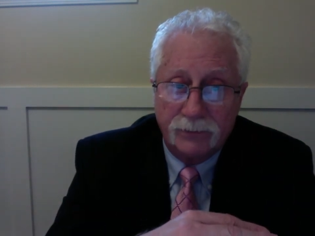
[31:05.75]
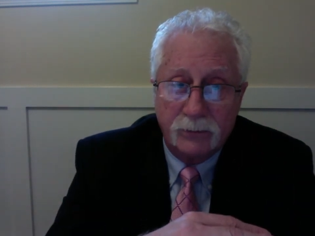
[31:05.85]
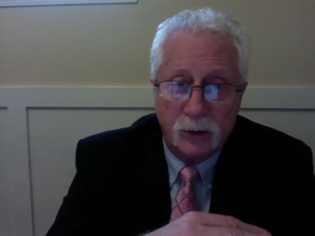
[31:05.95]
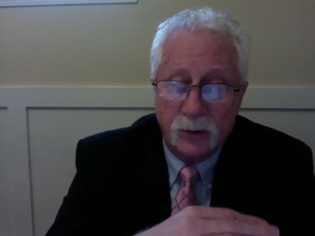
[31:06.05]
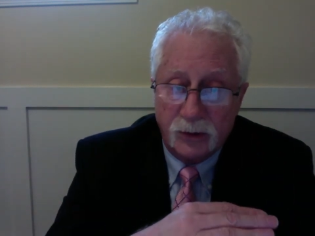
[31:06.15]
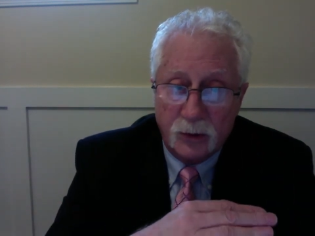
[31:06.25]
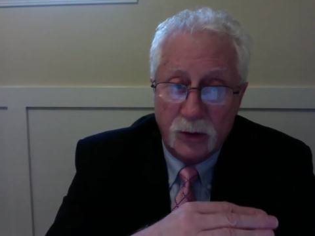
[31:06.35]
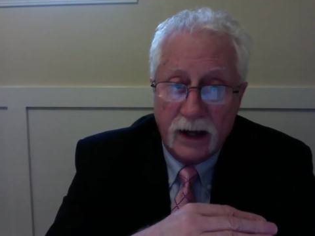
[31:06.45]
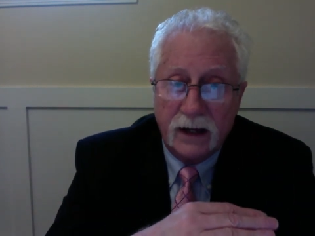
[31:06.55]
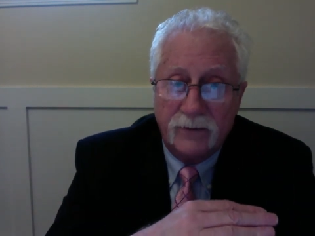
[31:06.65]
which was
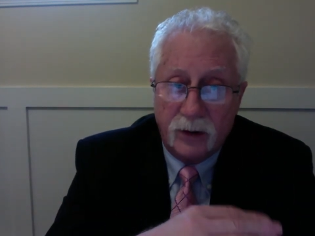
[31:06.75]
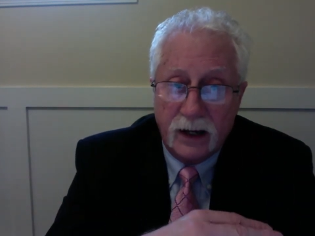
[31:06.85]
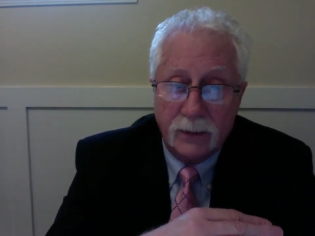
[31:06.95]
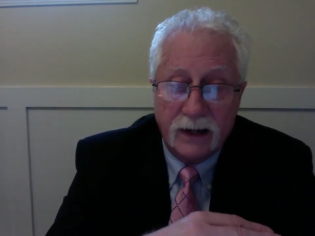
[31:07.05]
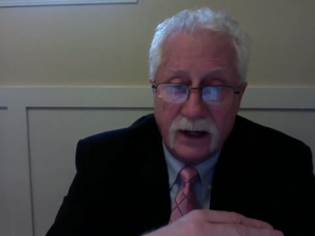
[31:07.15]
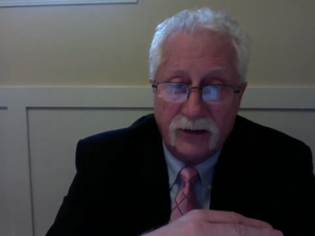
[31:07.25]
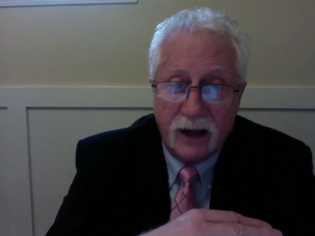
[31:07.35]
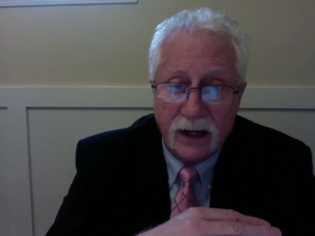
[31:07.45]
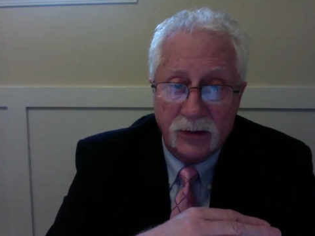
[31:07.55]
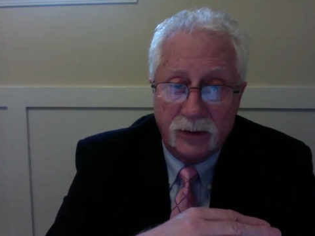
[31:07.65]
created for him and his
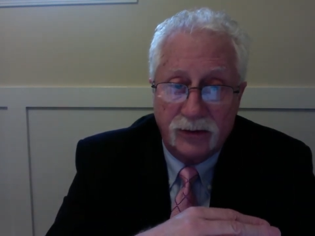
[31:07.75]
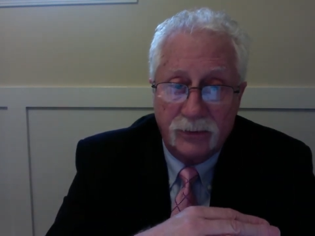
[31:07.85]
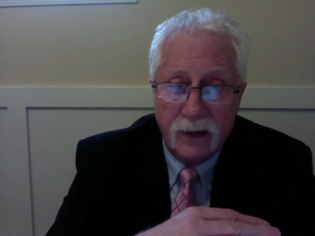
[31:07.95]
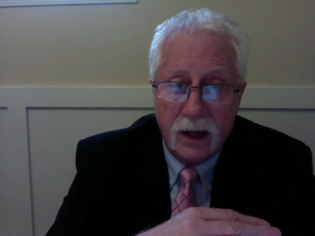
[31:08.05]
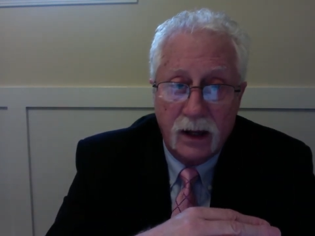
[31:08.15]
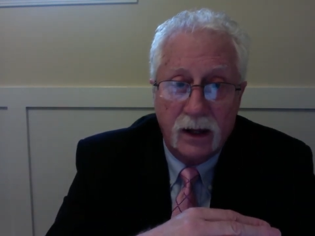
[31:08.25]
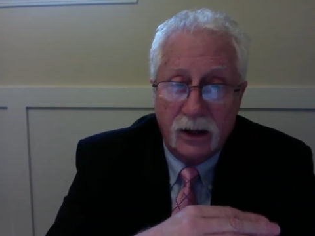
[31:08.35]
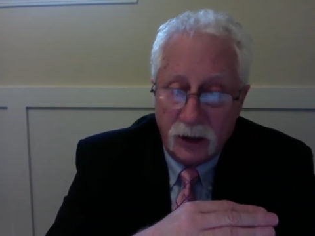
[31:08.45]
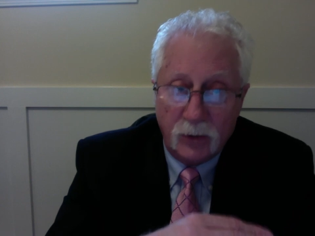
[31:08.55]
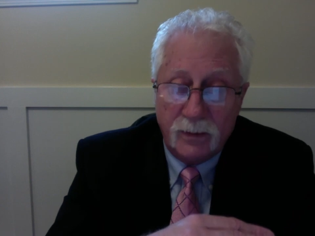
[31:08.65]
angels.
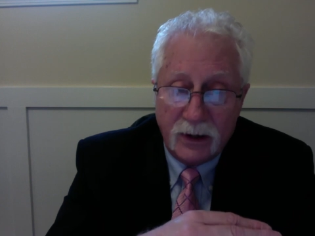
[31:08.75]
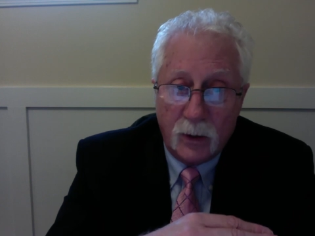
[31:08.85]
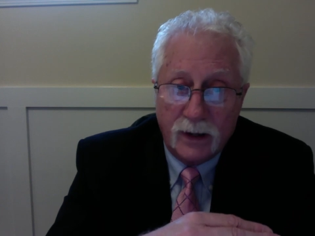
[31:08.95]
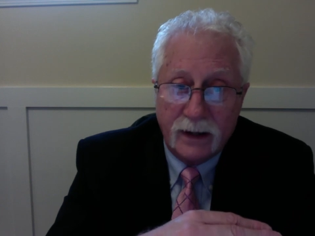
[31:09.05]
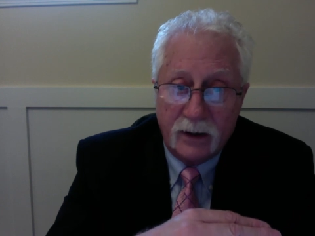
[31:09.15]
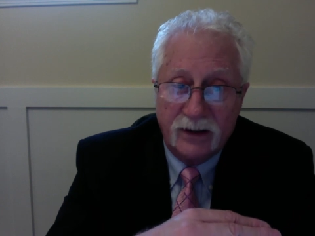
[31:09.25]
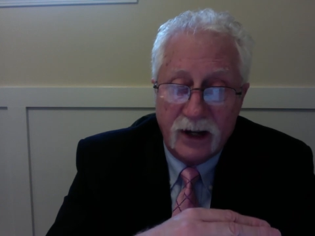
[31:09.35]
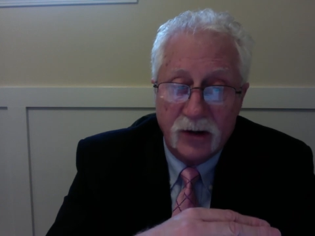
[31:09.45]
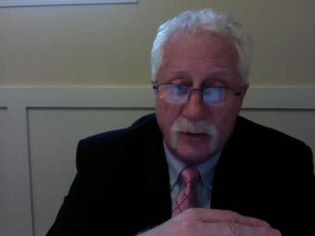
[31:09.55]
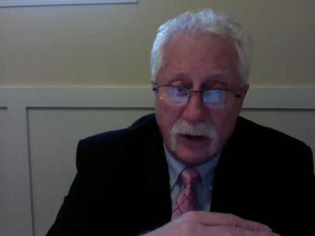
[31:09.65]
You'd be going there as an
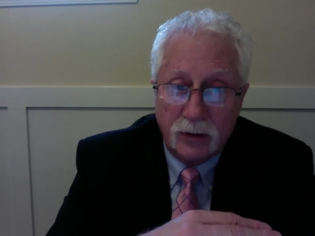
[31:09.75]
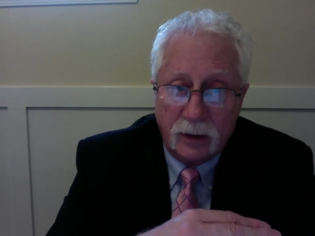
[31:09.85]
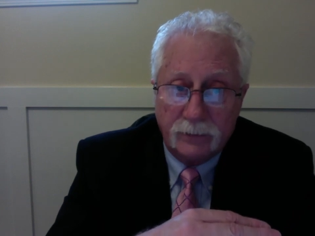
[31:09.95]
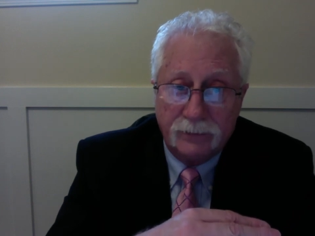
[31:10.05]
intruder.